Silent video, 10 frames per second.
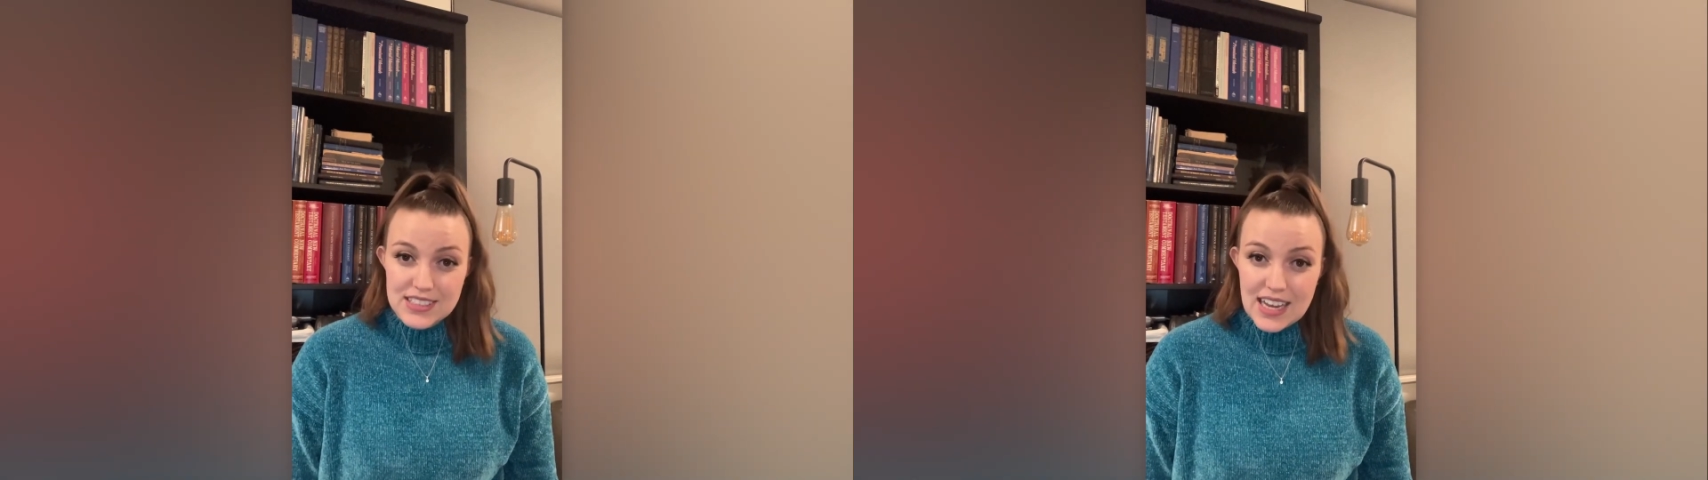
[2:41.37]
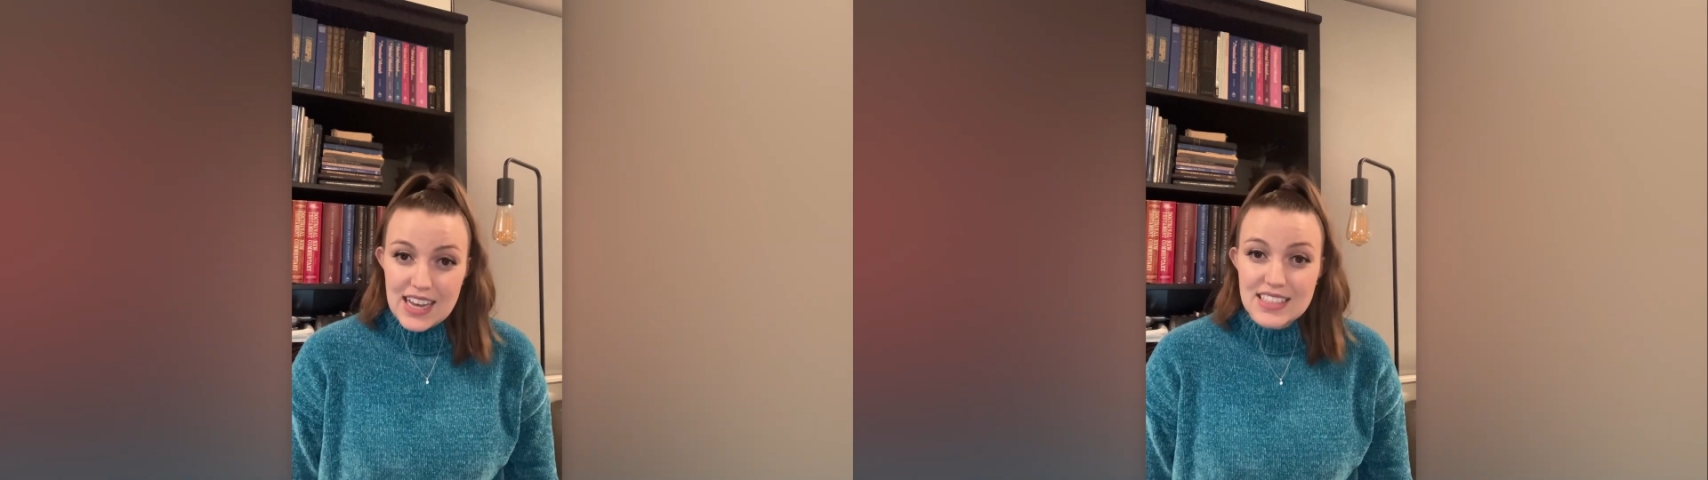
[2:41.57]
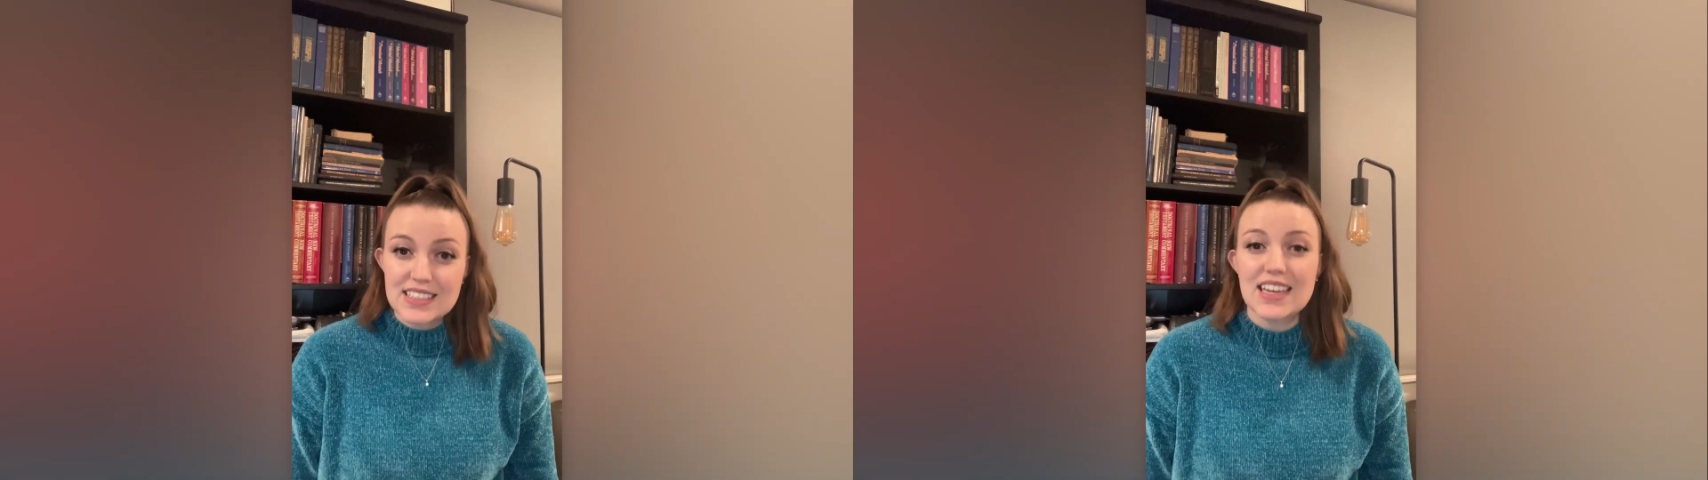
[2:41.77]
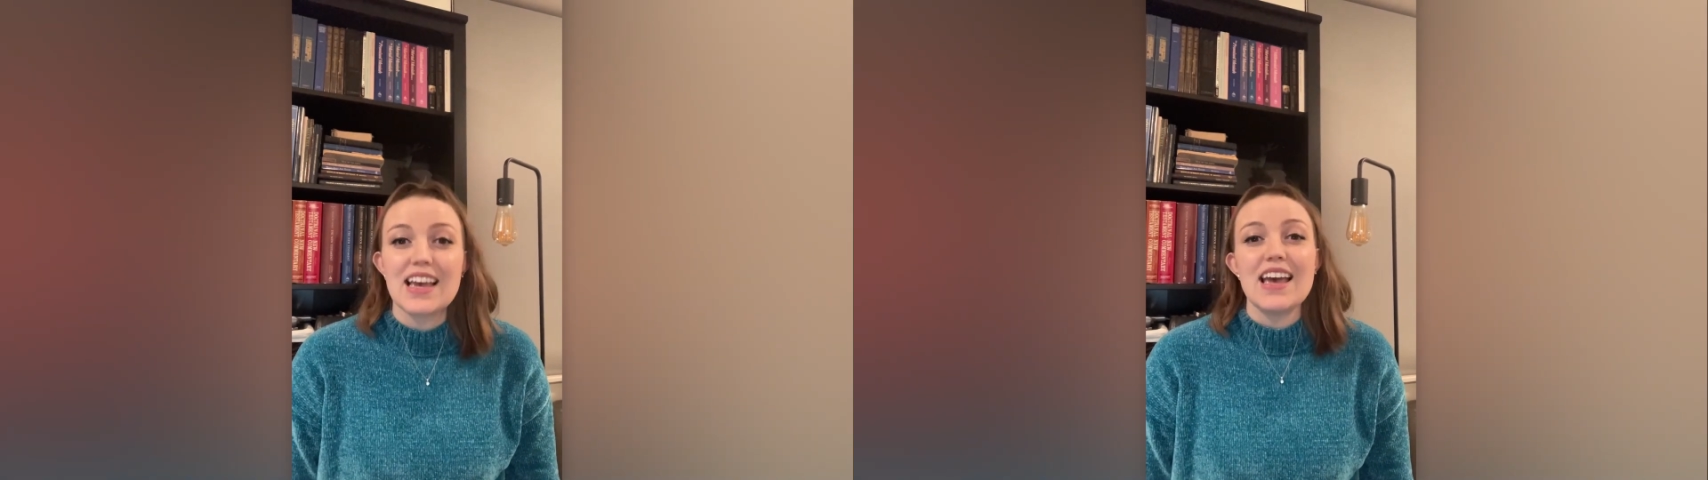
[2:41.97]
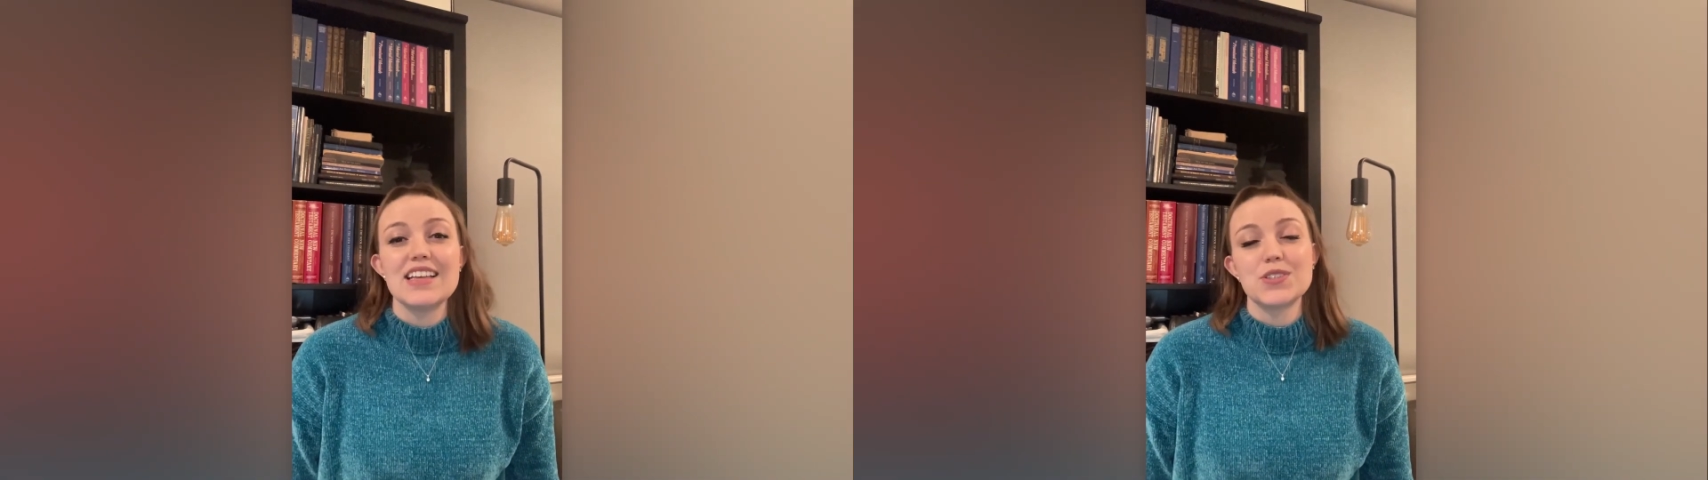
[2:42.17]
task
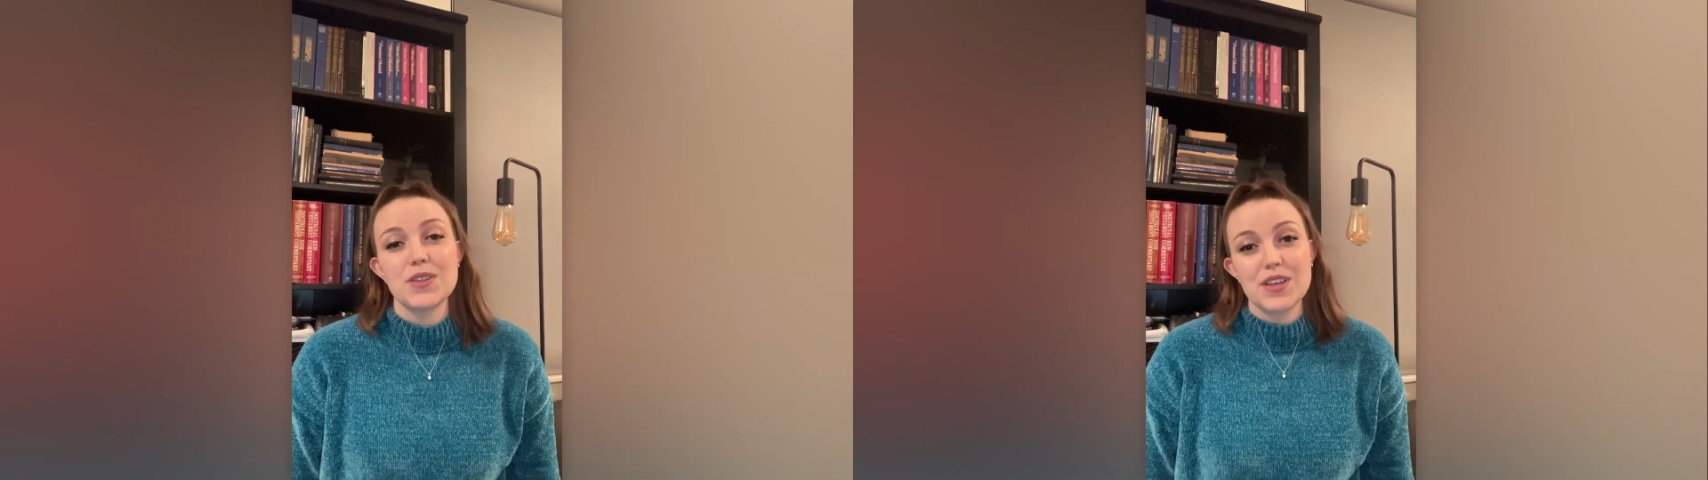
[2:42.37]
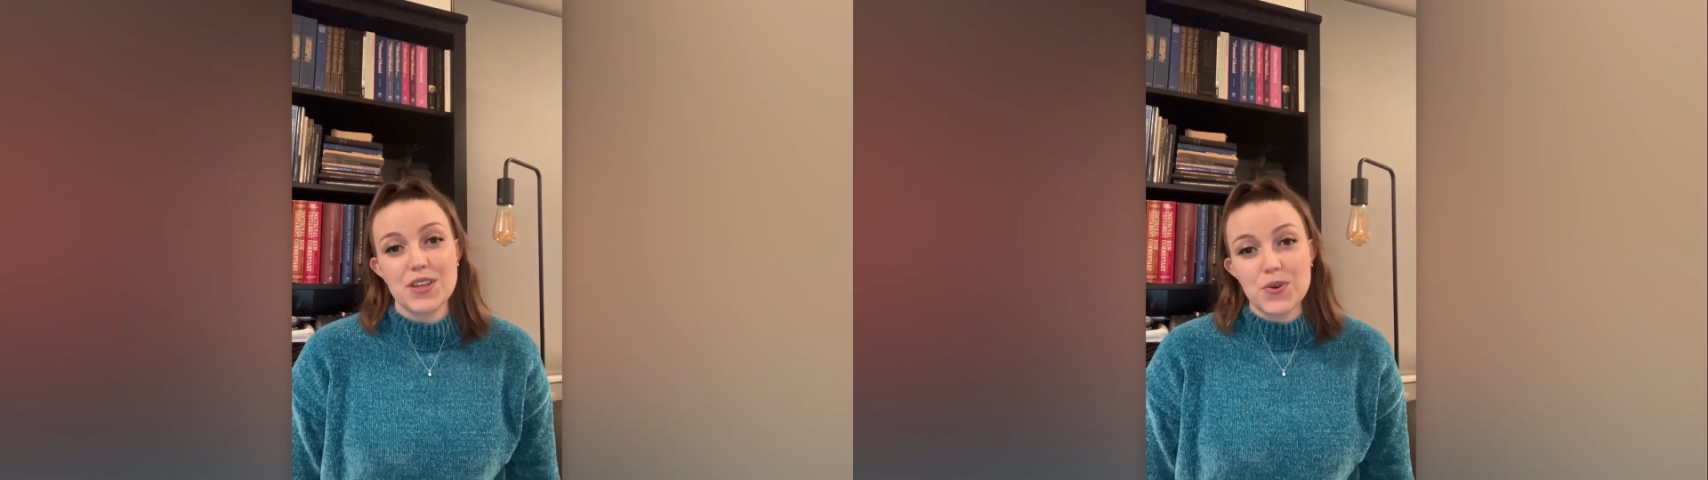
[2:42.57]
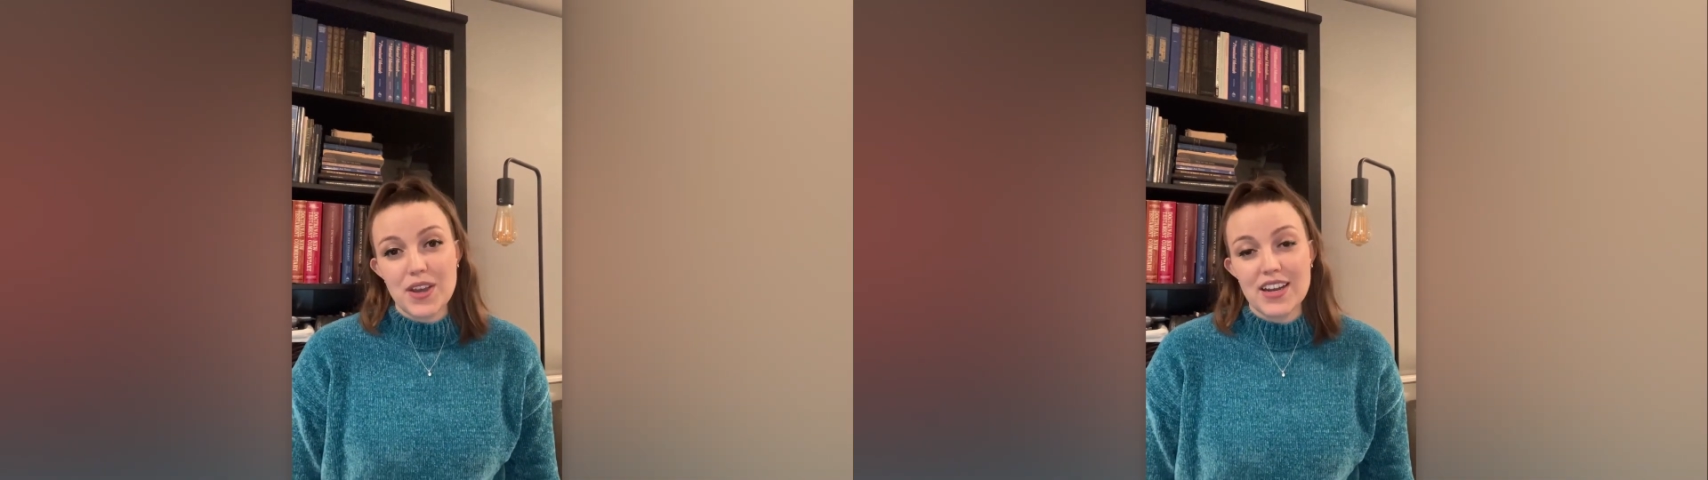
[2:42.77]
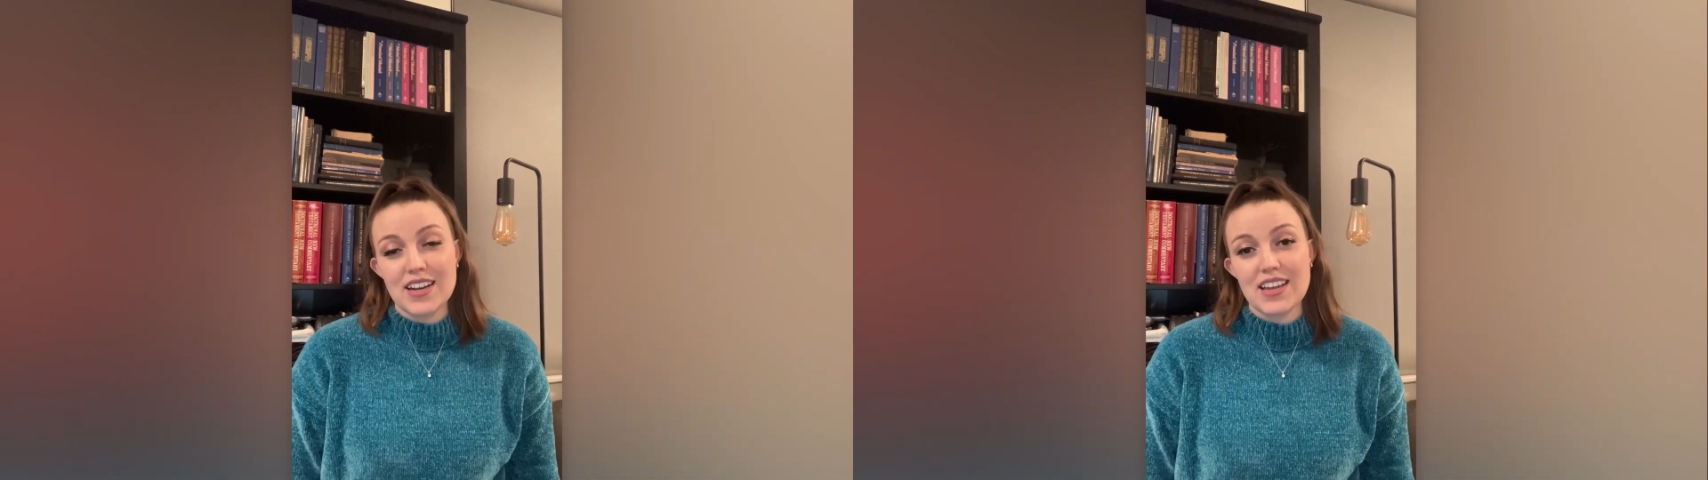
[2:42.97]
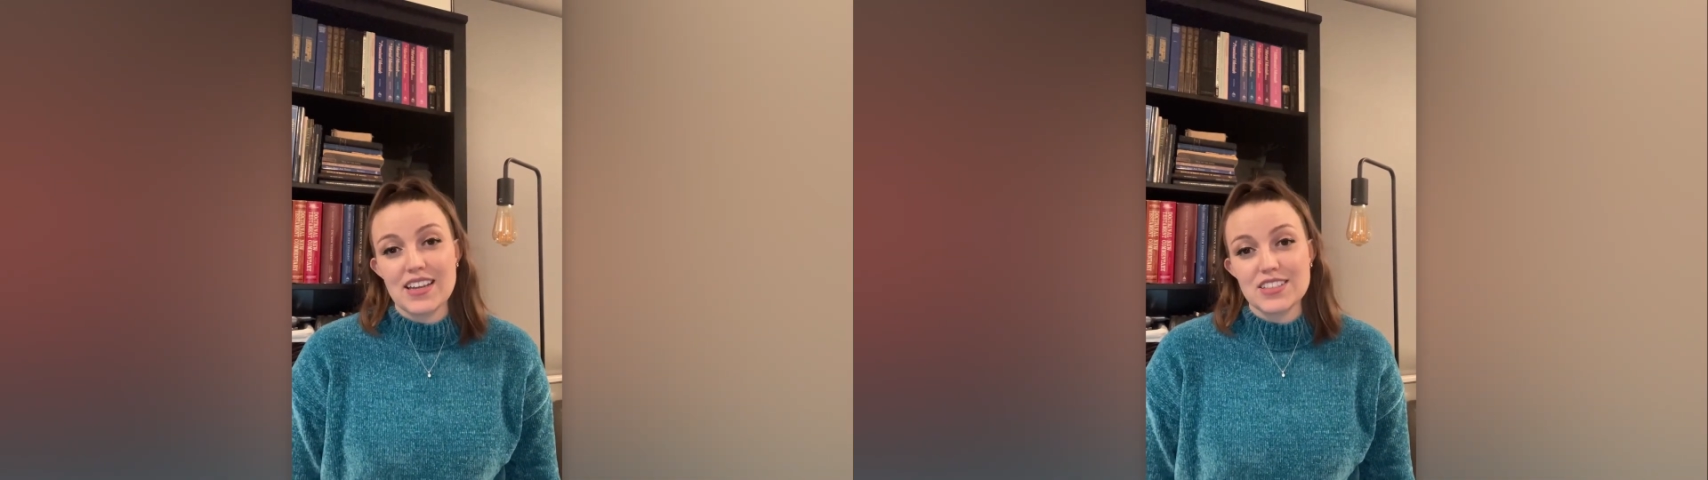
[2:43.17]
so that you can